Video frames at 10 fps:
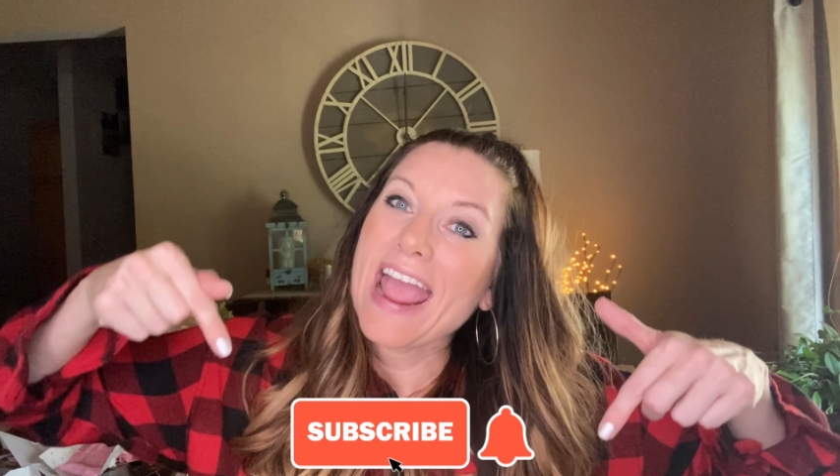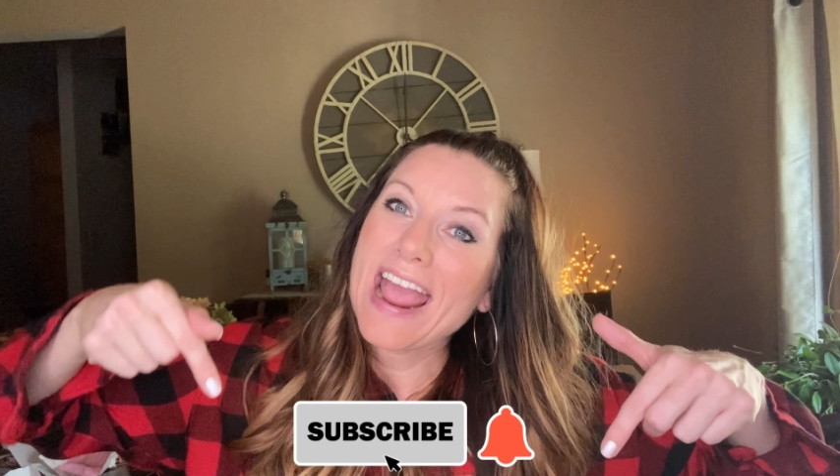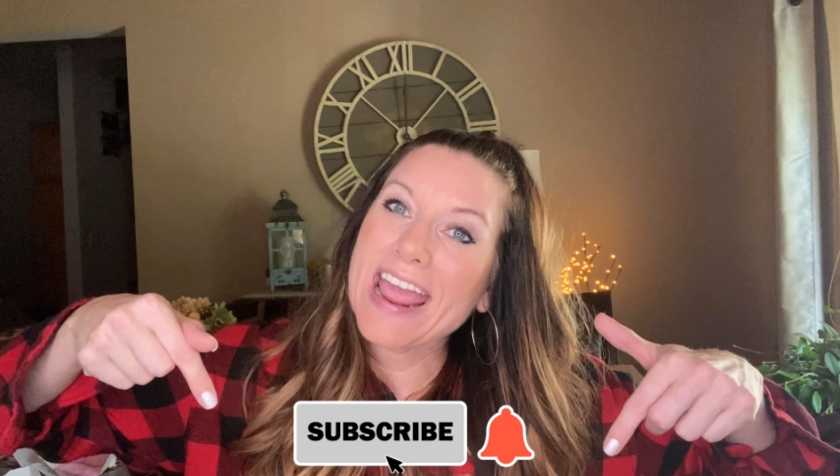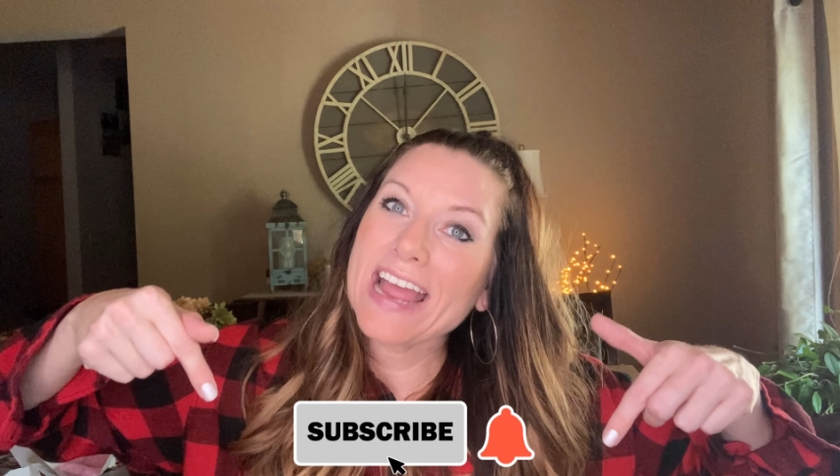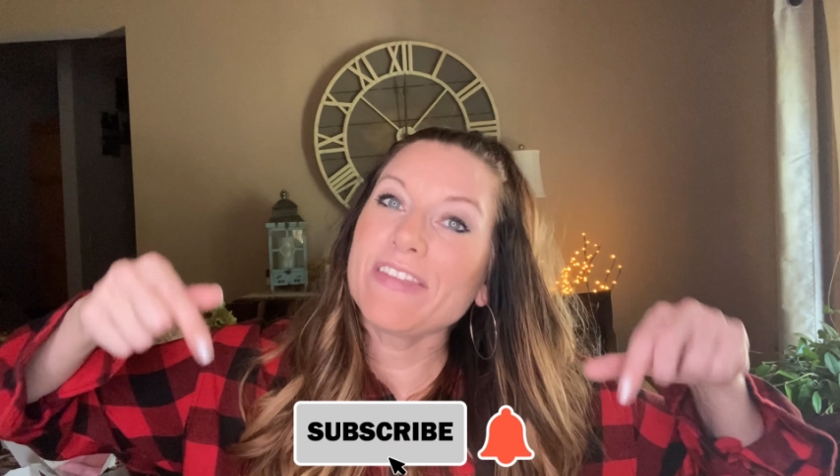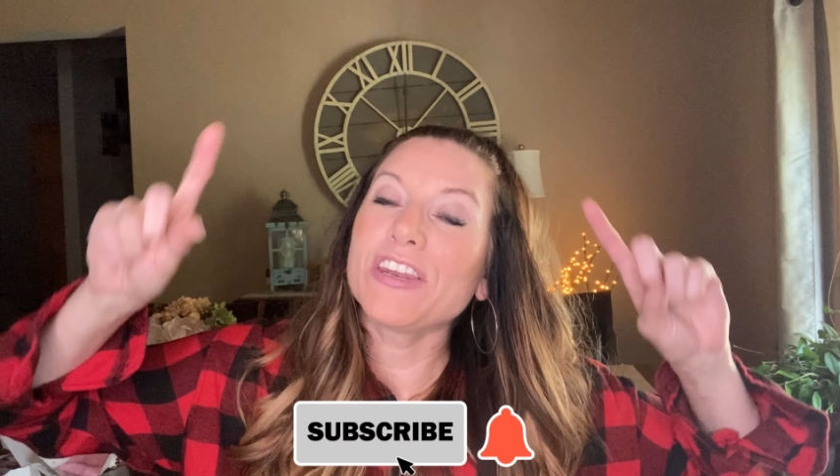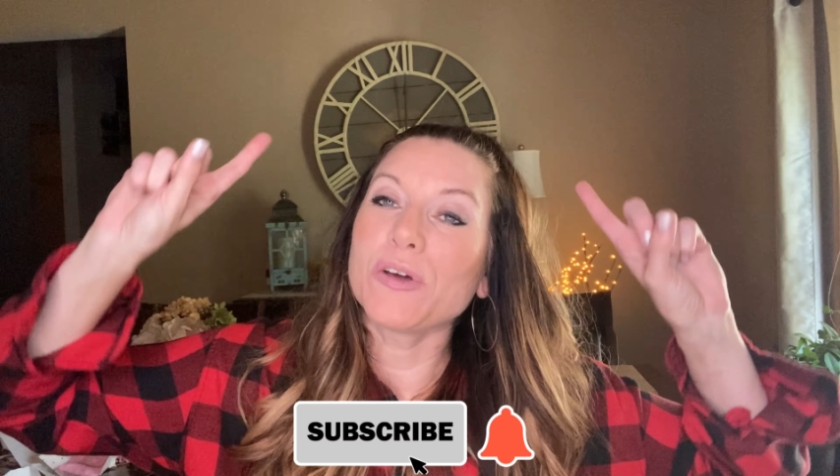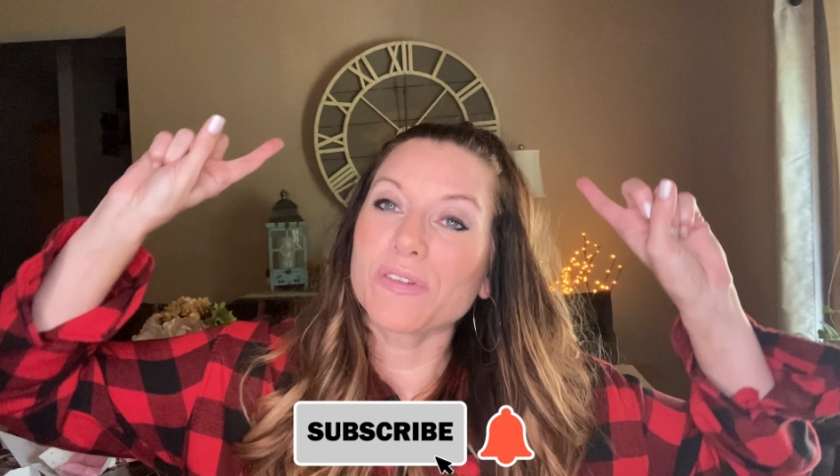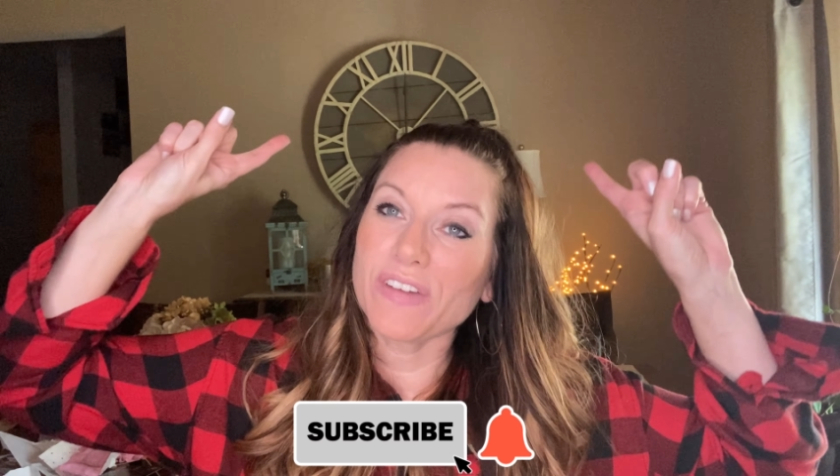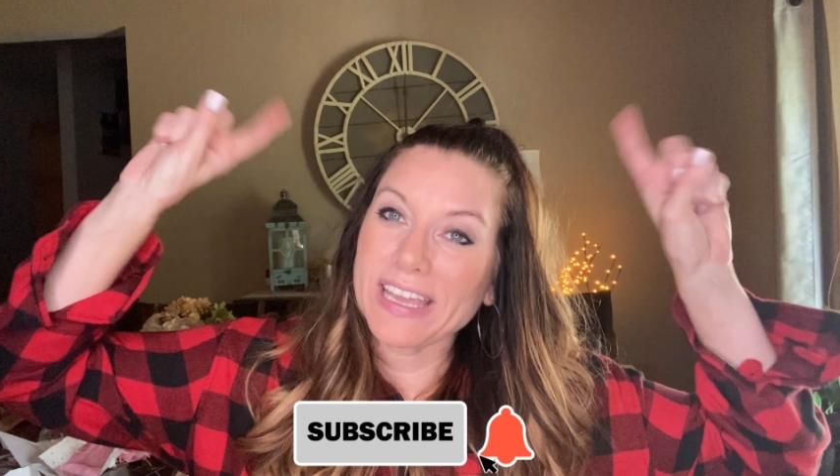and the
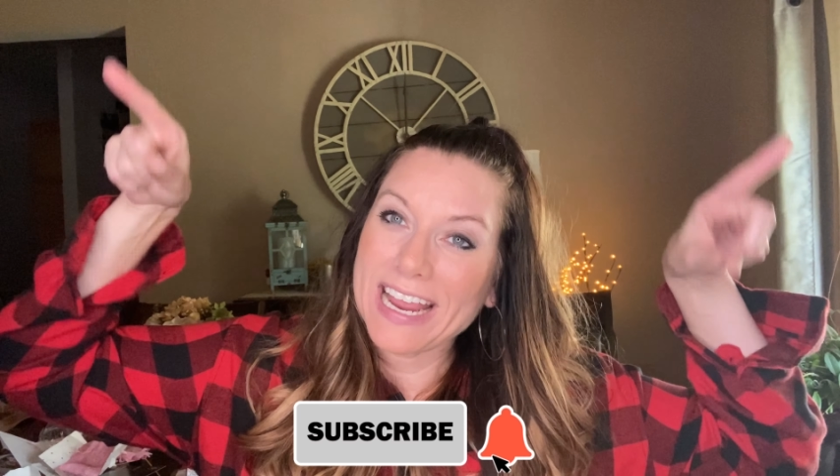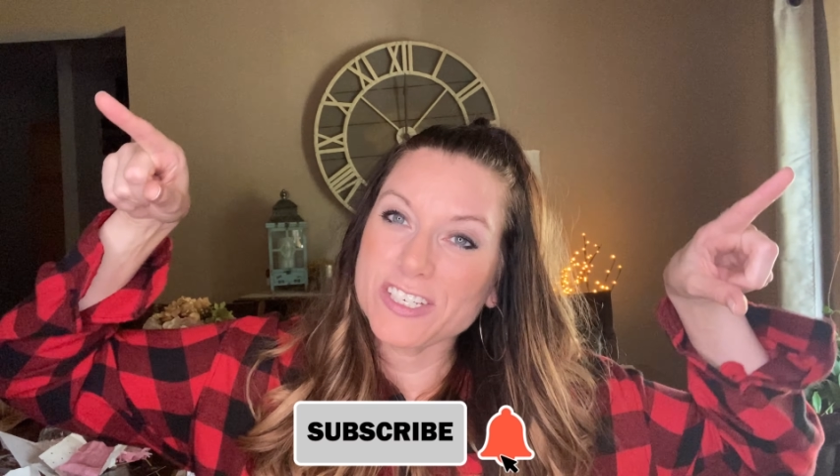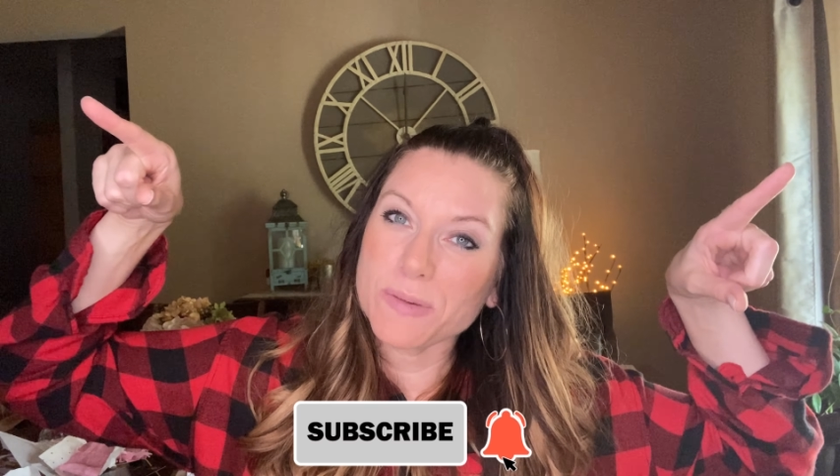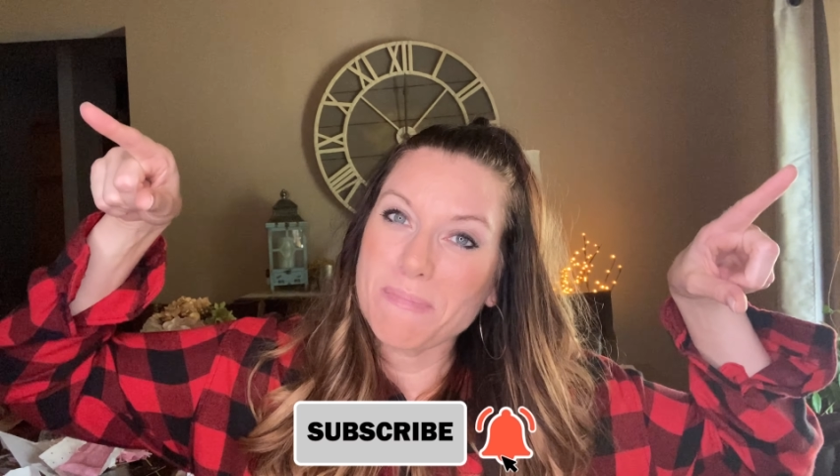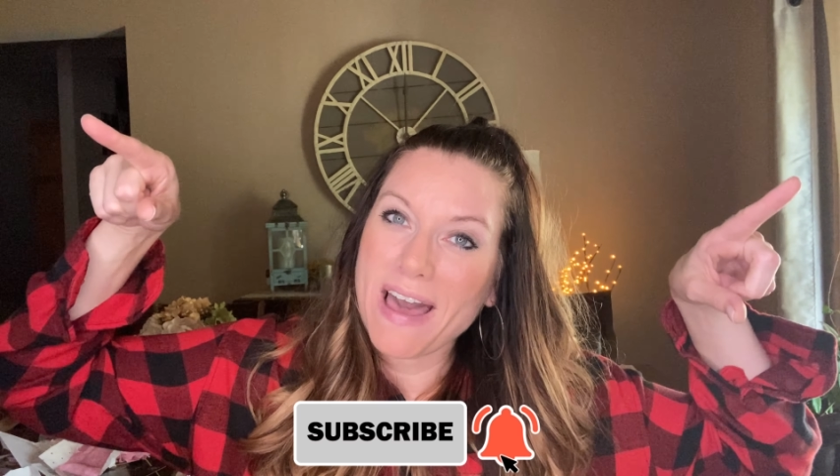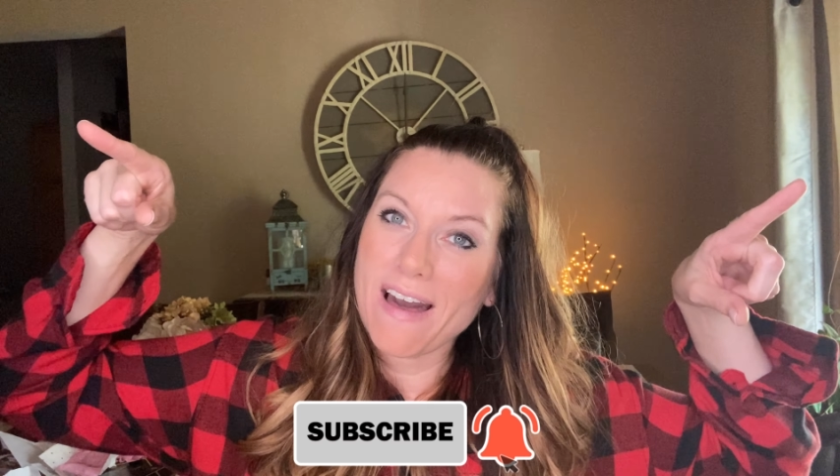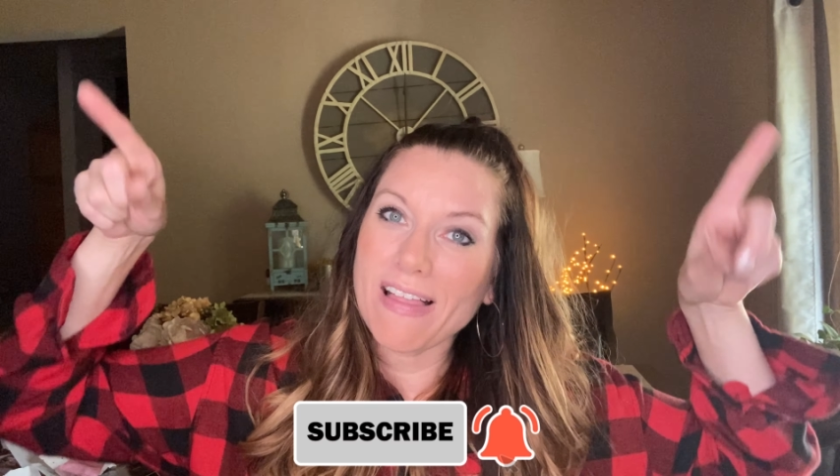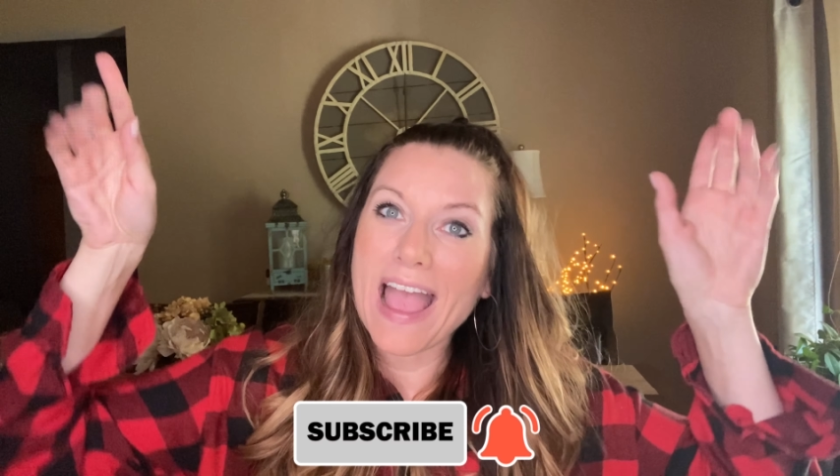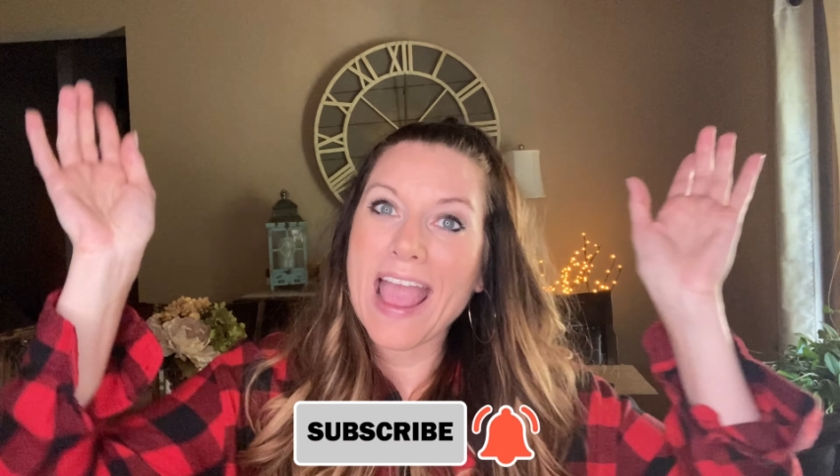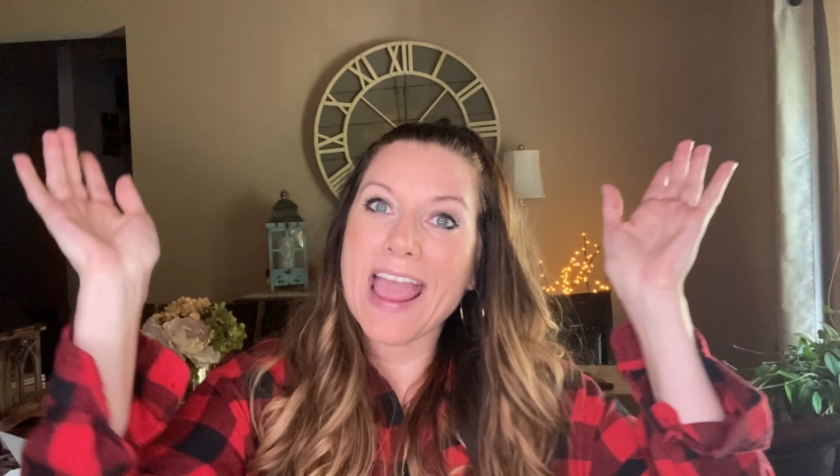notification bell
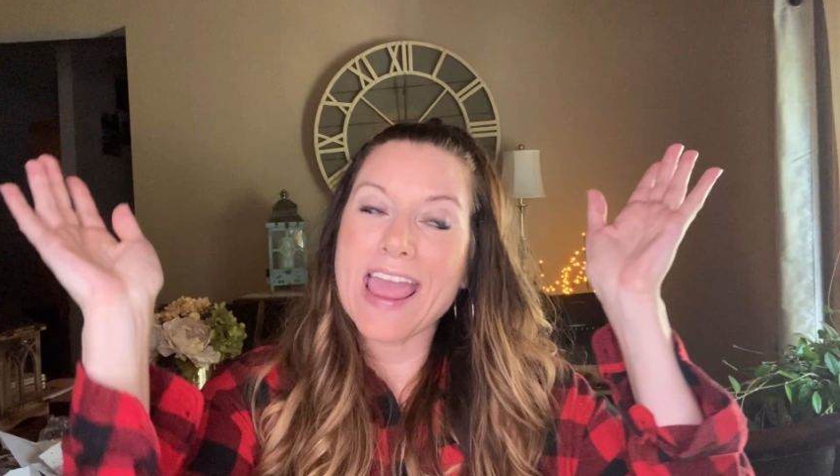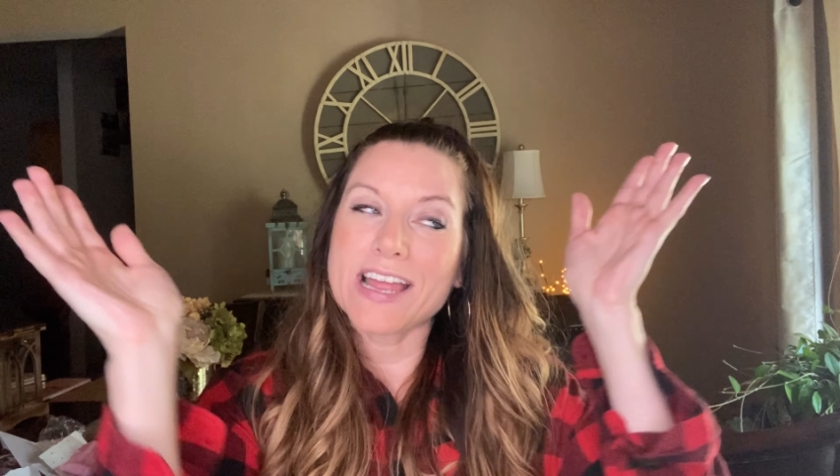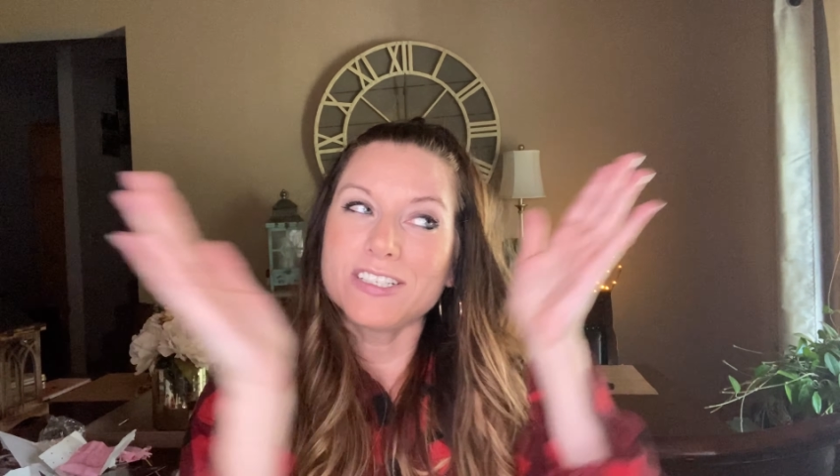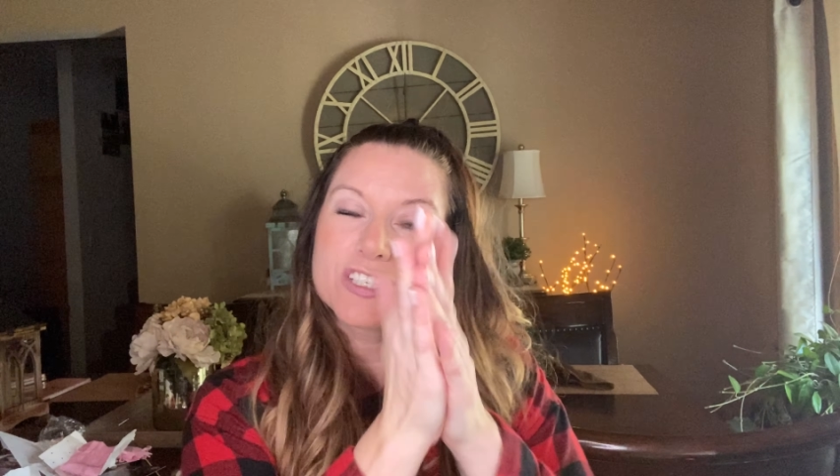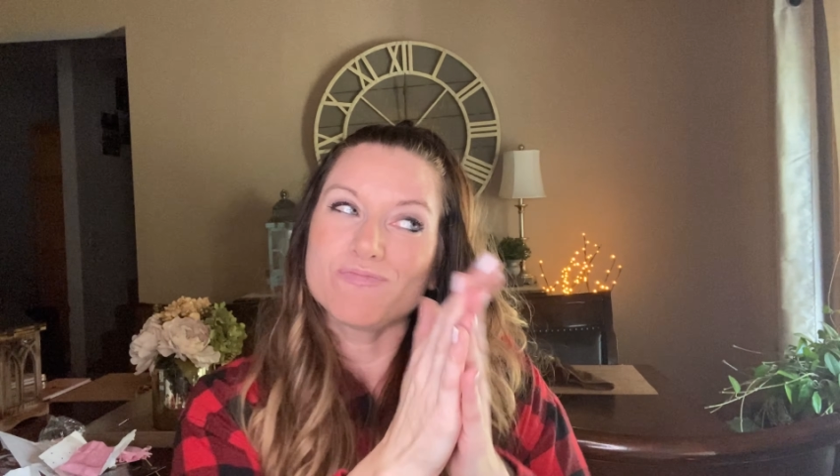and